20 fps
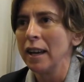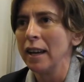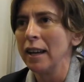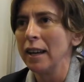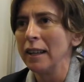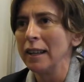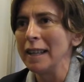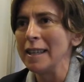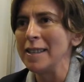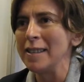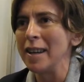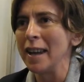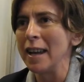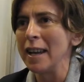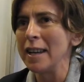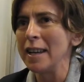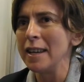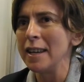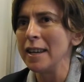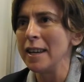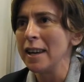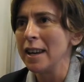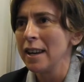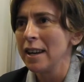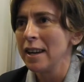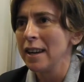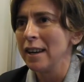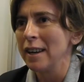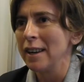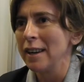uh let's say,
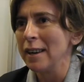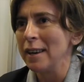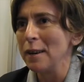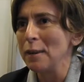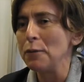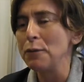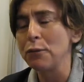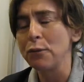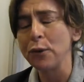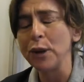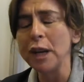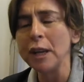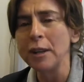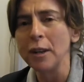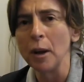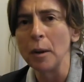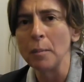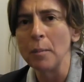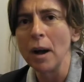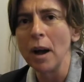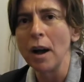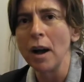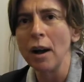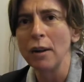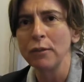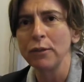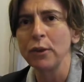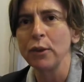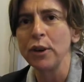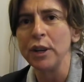uh, freedom
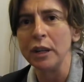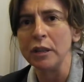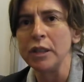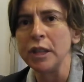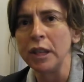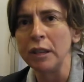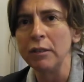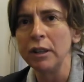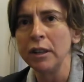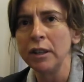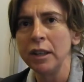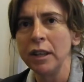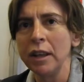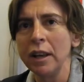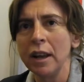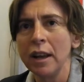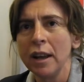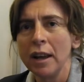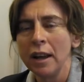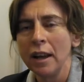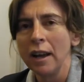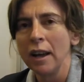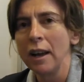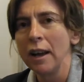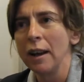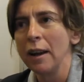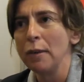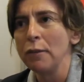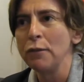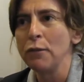of creativity
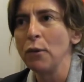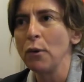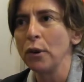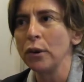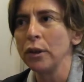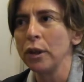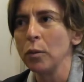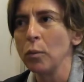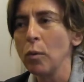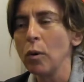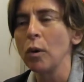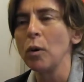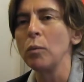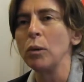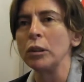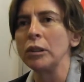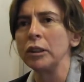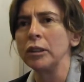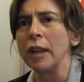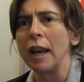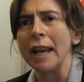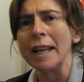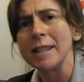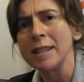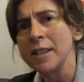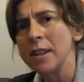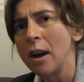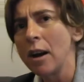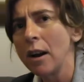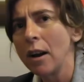uh, for the World Water Day.
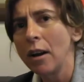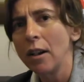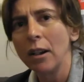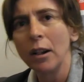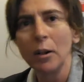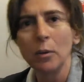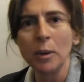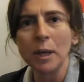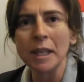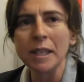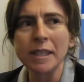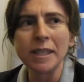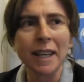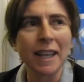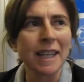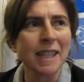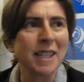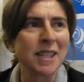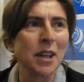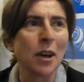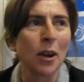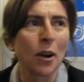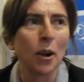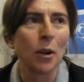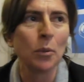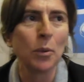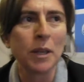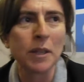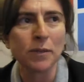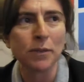It's not always it's not
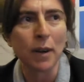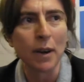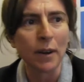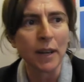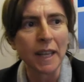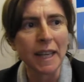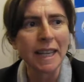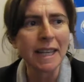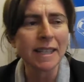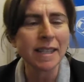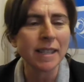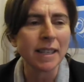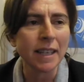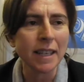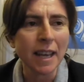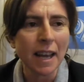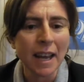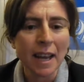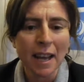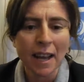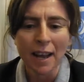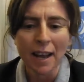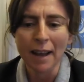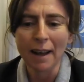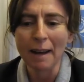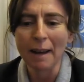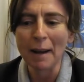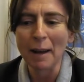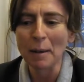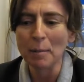always very easy,
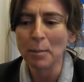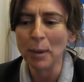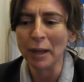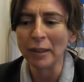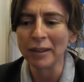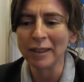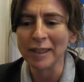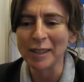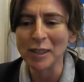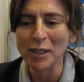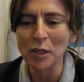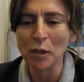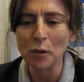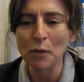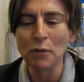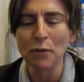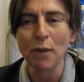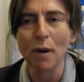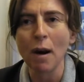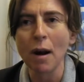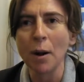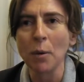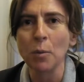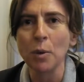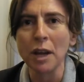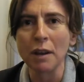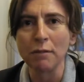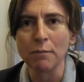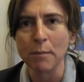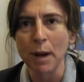uh, but so far
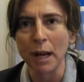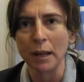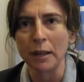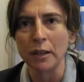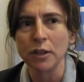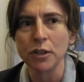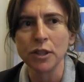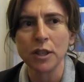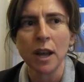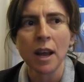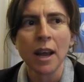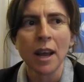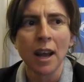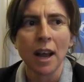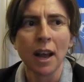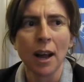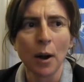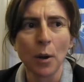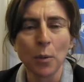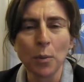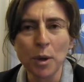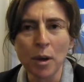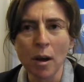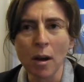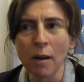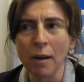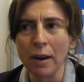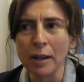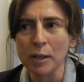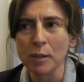we have managed. Uh, we
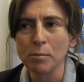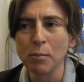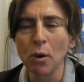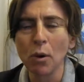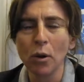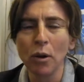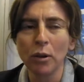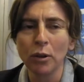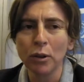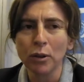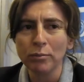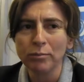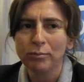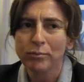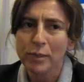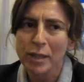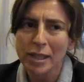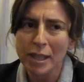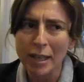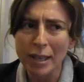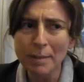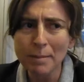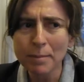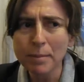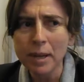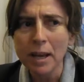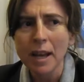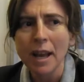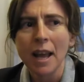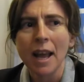are a small
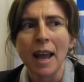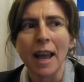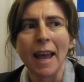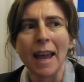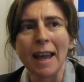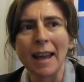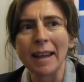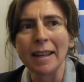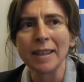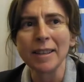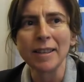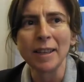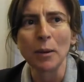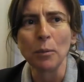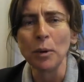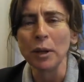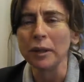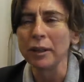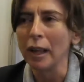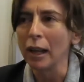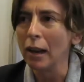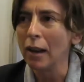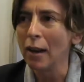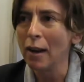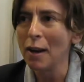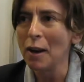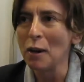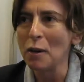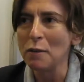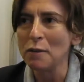team and uh, with a
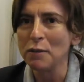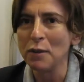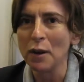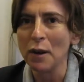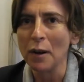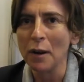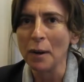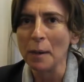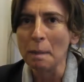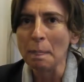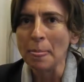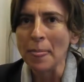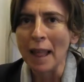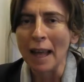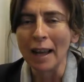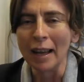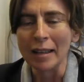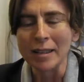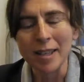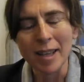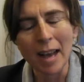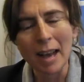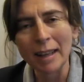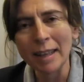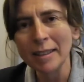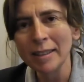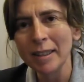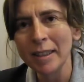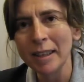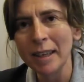lot of. Uh, uh,
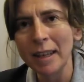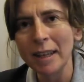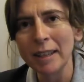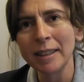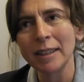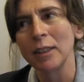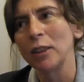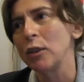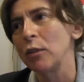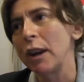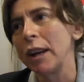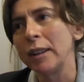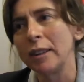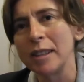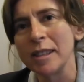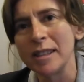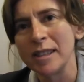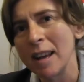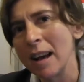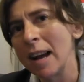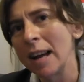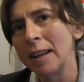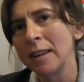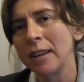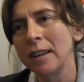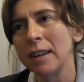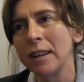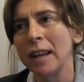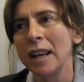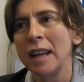talent in it, a great
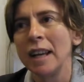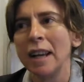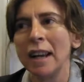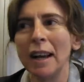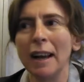designer,